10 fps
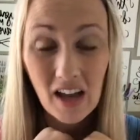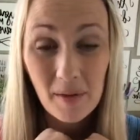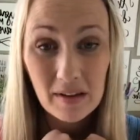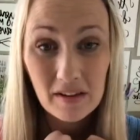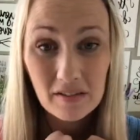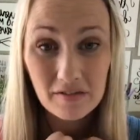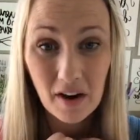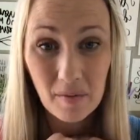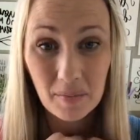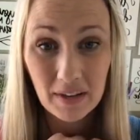coming
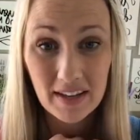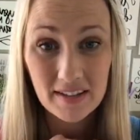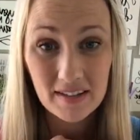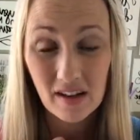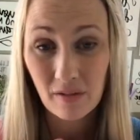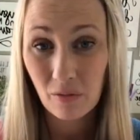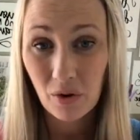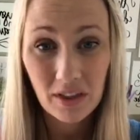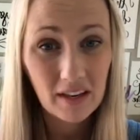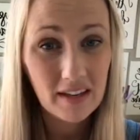from a place of
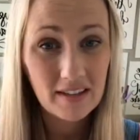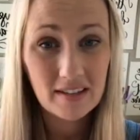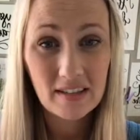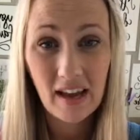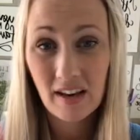worthiness